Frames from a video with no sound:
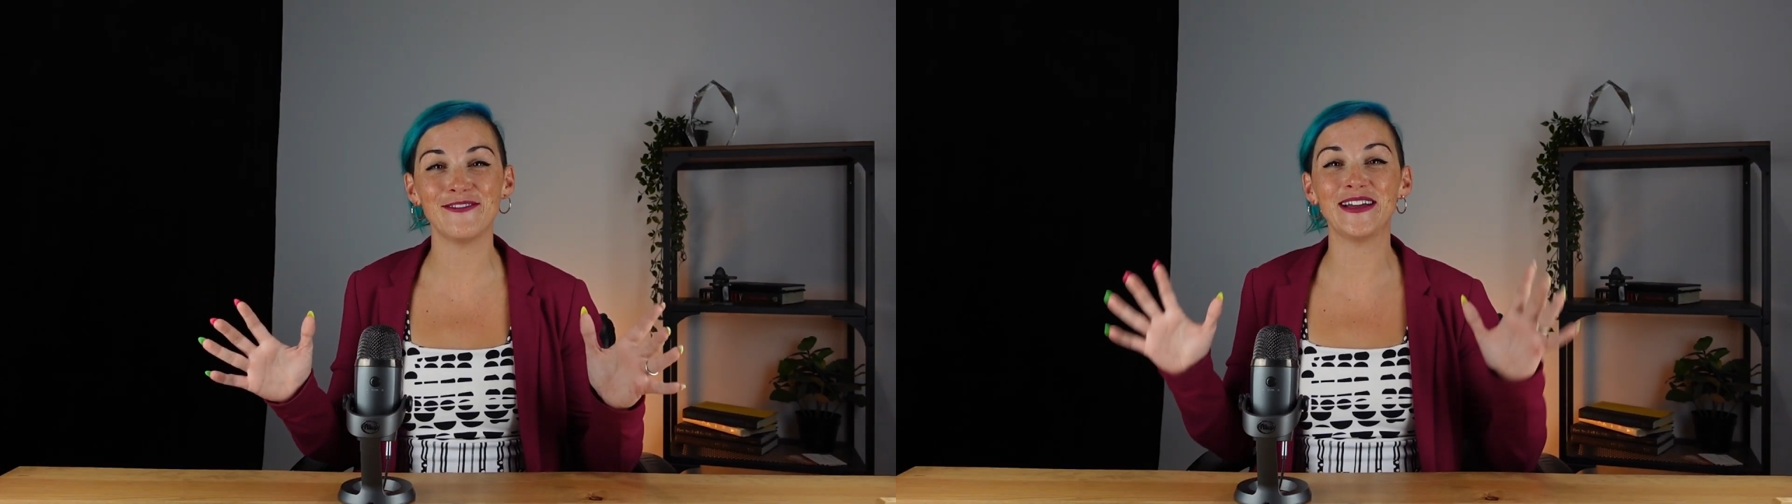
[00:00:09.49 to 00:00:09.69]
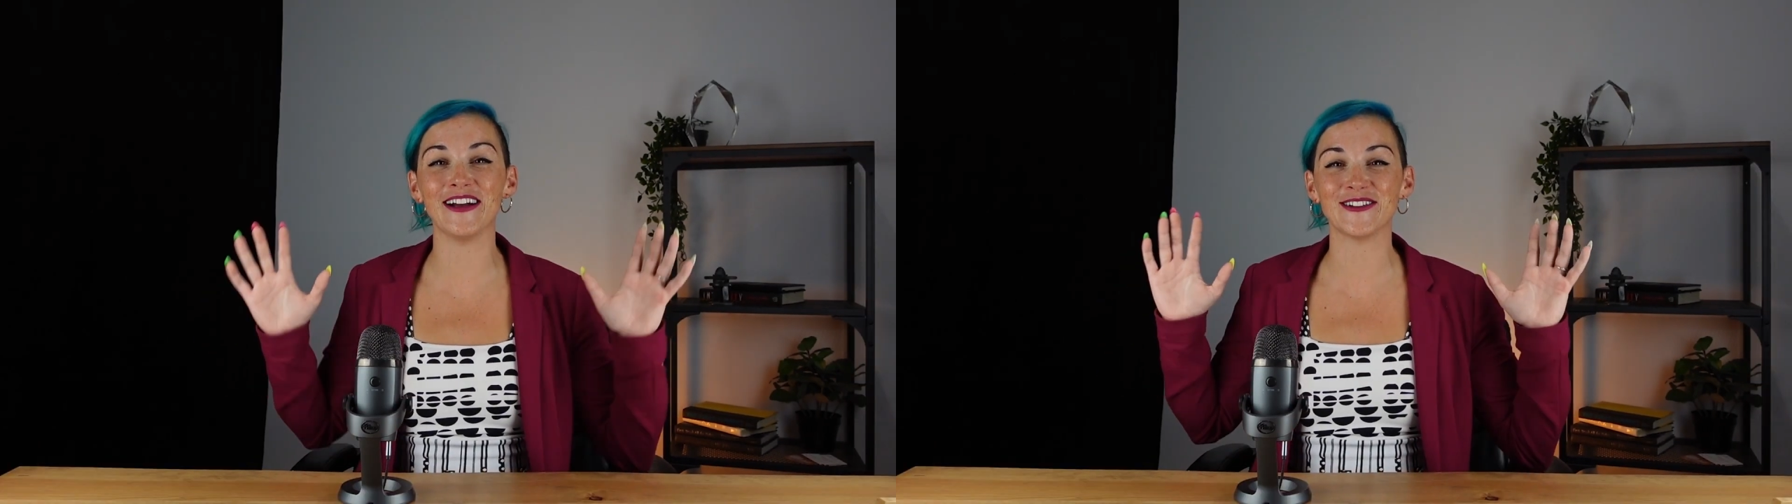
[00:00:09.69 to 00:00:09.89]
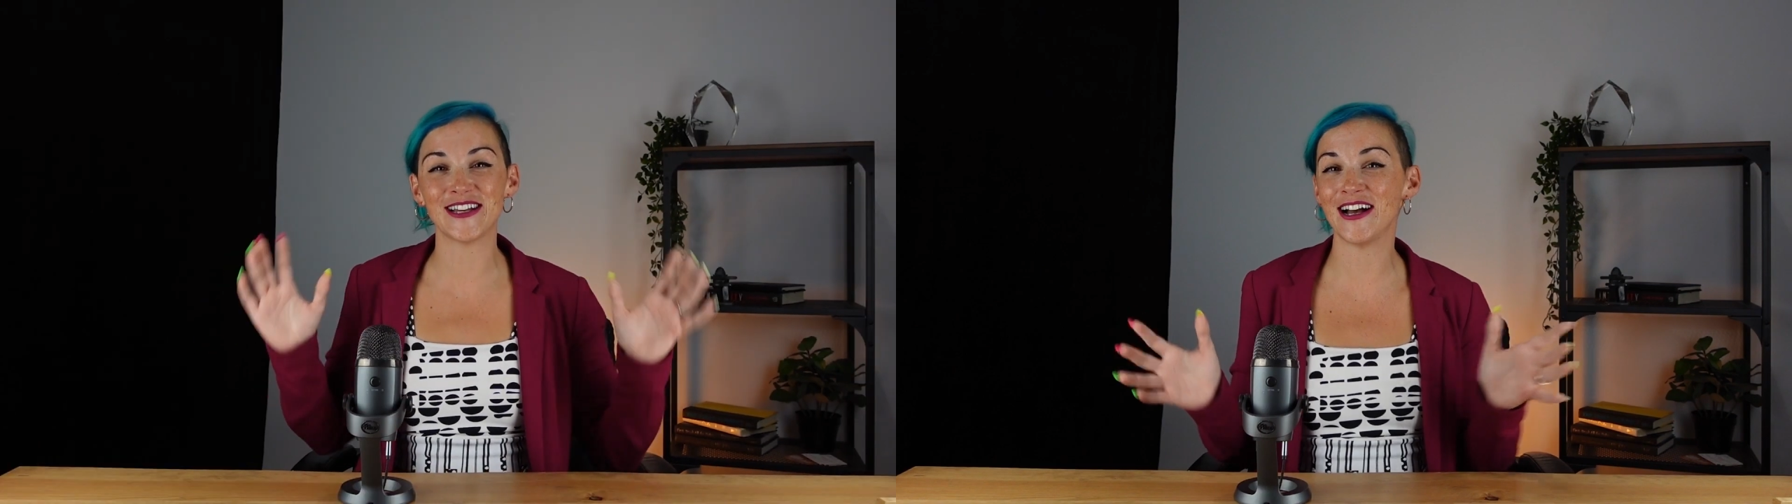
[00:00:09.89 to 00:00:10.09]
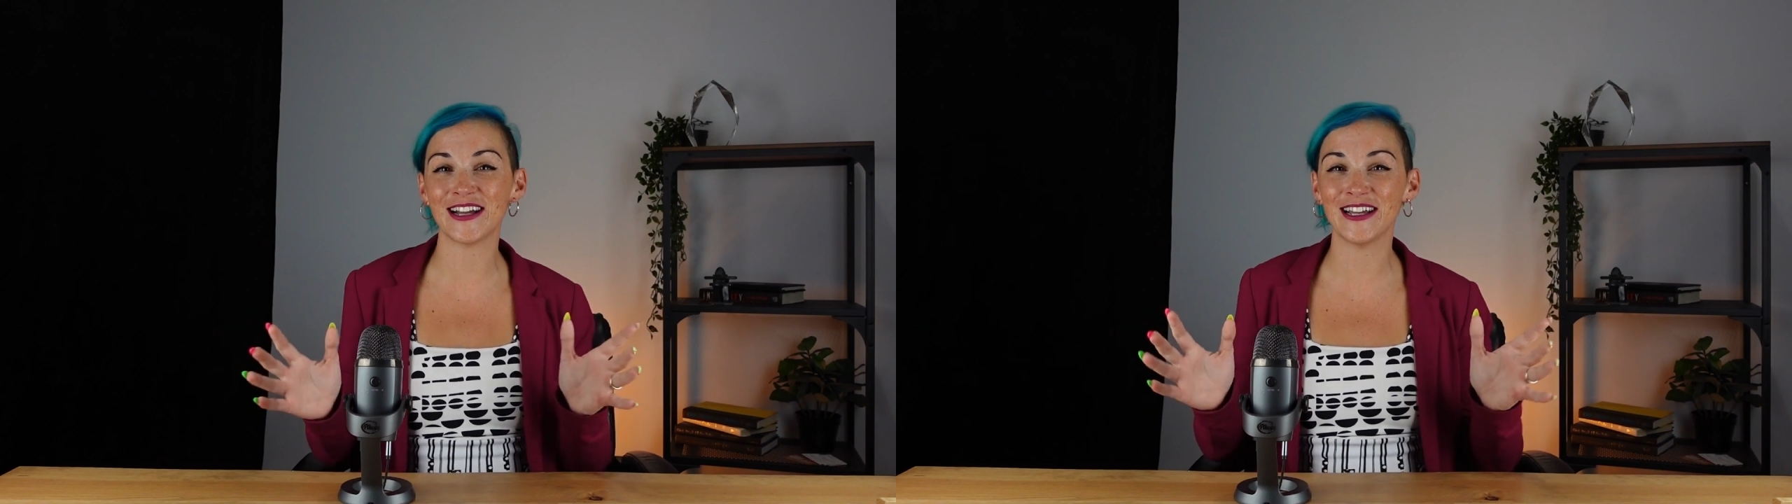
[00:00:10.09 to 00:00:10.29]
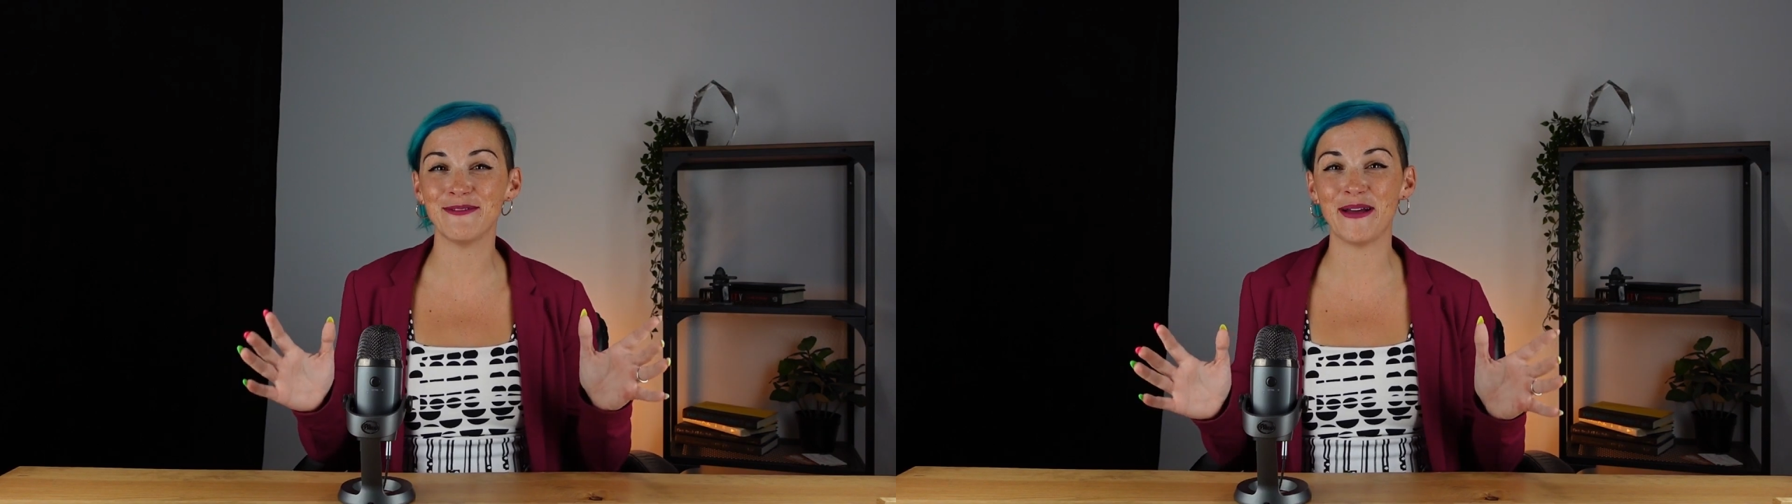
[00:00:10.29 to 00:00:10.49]
we are
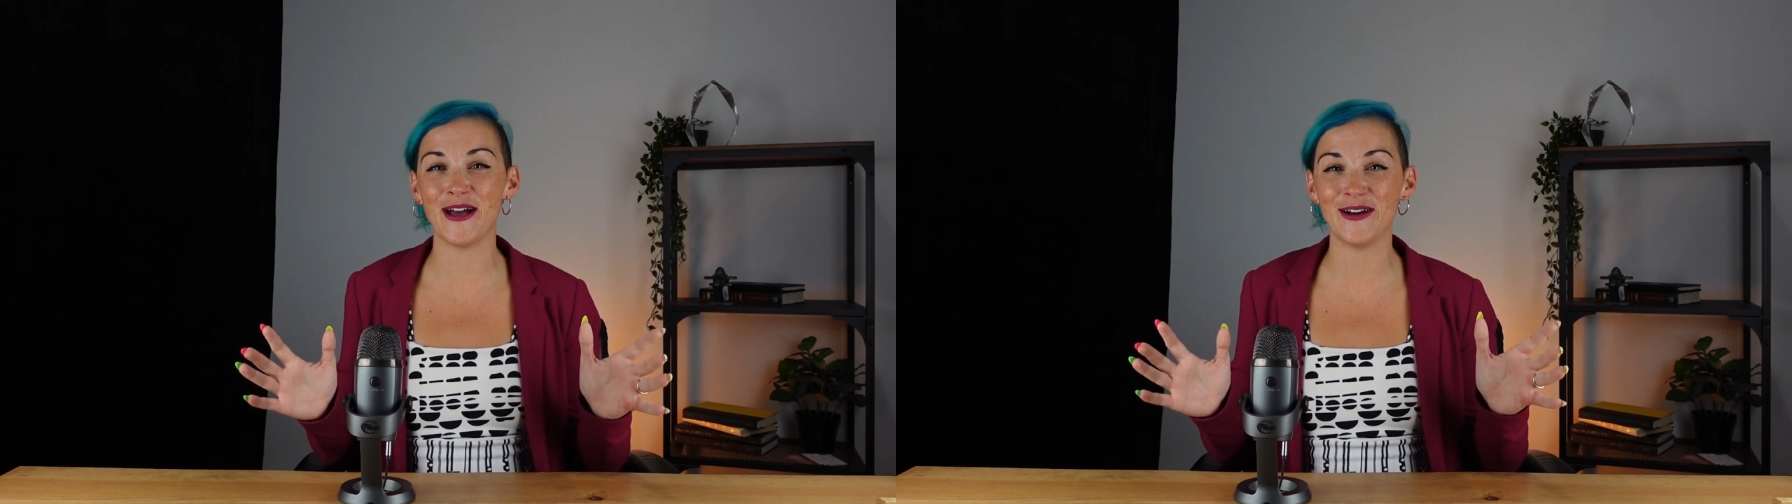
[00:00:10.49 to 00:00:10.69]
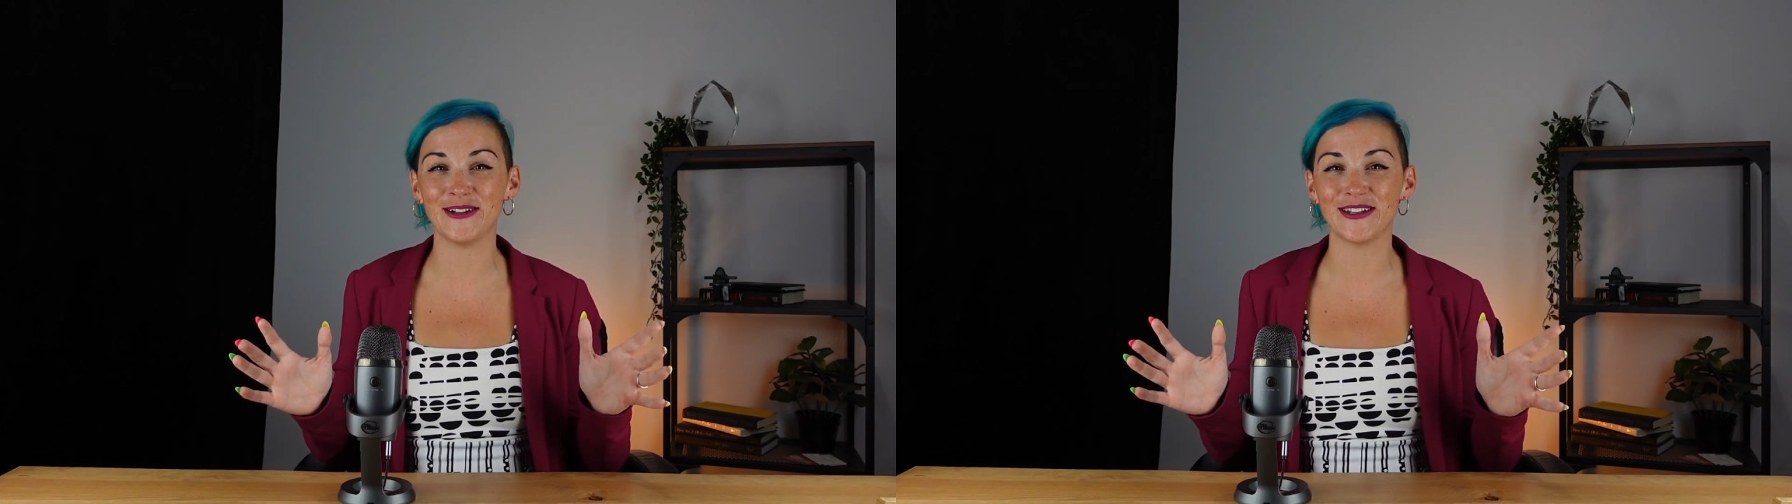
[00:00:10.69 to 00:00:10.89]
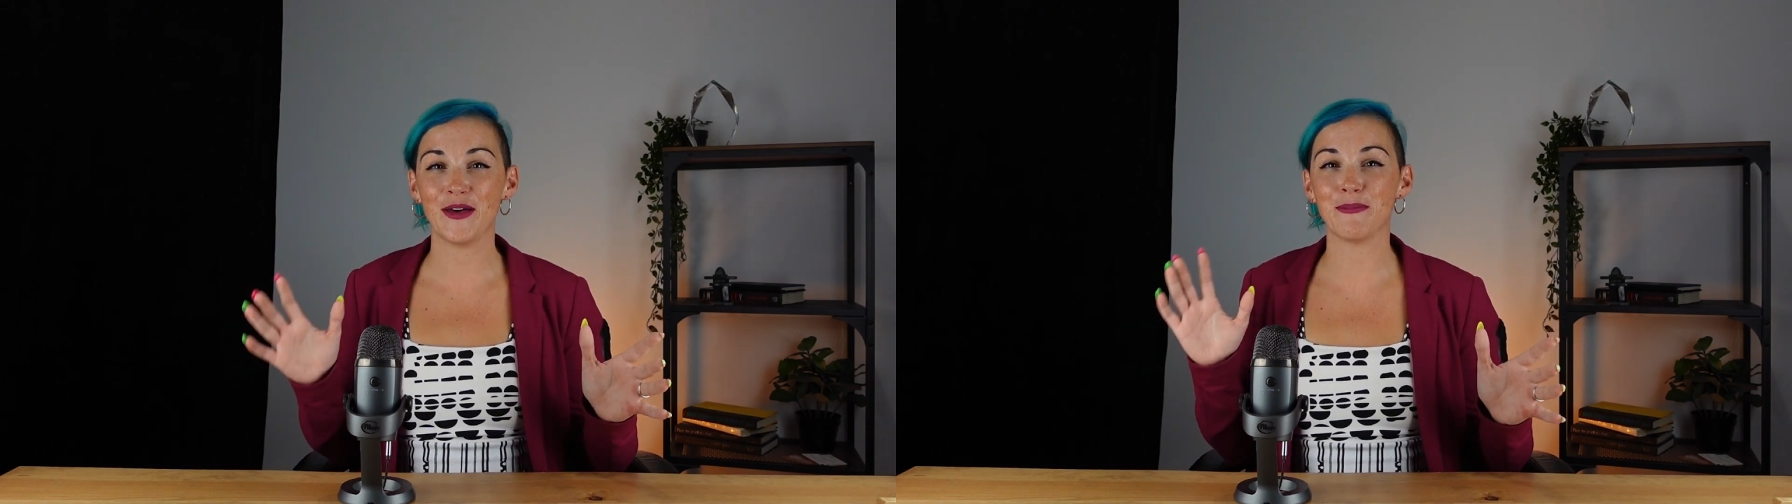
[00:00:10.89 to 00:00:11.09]
talking about the